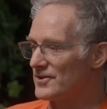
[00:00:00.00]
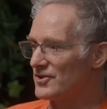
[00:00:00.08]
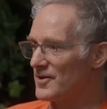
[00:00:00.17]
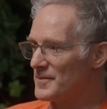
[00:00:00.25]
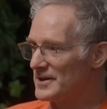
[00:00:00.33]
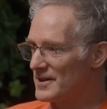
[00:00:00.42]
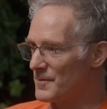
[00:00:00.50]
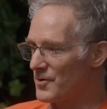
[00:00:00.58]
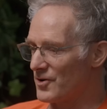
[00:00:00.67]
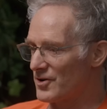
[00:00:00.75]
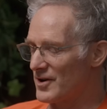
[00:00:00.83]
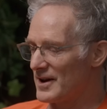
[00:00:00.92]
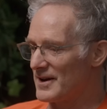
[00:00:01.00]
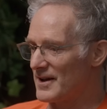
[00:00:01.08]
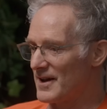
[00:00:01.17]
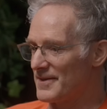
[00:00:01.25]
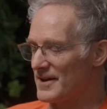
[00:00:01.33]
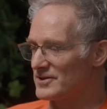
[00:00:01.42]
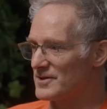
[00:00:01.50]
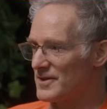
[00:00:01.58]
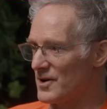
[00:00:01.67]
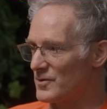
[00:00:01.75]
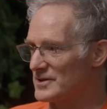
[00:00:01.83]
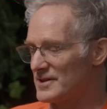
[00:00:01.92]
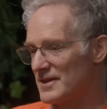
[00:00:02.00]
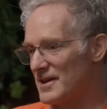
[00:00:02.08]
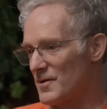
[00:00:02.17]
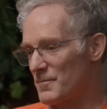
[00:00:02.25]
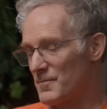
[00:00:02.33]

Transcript: They drove me to the border, and there was